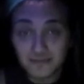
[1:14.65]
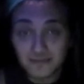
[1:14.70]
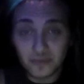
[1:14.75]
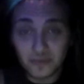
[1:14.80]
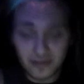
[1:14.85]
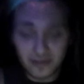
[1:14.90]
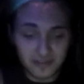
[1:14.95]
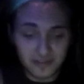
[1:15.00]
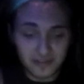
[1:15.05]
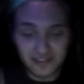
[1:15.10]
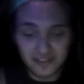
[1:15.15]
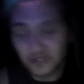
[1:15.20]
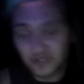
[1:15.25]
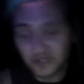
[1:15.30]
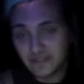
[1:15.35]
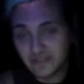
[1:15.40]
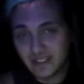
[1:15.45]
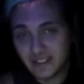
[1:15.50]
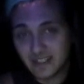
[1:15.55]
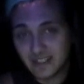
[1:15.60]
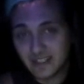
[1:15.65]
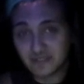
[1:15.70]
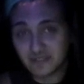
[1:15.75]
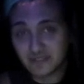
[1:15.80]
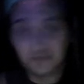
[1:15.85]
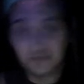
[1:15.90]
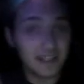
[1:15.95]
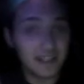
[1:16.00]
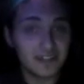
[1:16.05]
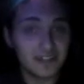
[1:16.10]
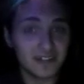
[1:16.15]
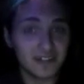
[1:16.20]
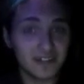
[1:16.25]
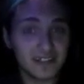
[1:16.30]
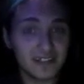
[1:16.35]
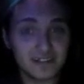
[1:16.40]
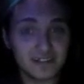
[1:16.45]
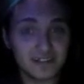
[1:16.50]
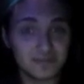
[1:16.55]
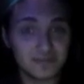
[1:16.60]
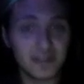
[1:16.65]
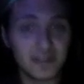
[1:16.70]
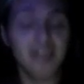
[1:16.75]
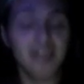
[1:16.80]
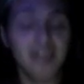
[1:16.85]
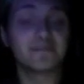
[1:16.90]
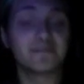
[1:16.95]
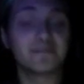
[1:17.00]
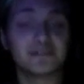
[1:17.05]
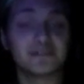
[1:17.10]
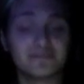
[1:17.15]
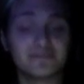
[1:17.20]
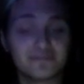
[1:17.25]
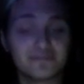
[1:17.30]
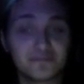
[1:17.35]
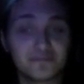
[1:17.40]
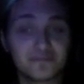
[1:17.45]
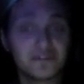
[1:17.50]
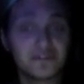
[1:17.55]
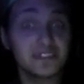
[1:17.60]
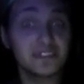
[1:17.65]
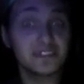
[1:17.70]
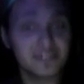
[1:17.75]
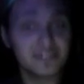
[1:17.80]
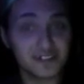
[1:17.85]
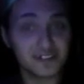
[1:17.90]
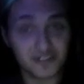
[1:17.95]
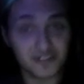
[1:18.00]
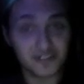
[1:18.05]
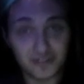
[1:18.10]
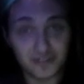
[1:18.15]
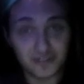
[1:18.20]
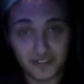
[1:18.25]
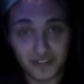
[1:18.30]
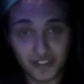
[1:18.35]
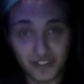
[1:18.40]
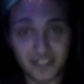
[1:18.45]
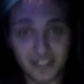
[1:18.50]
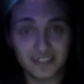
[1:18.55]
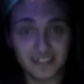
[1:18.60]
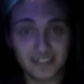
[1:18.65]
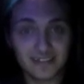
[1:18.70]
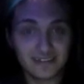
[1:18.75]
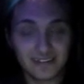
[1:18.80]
Whether it's UV ink, regular ink, whatever, research the shit.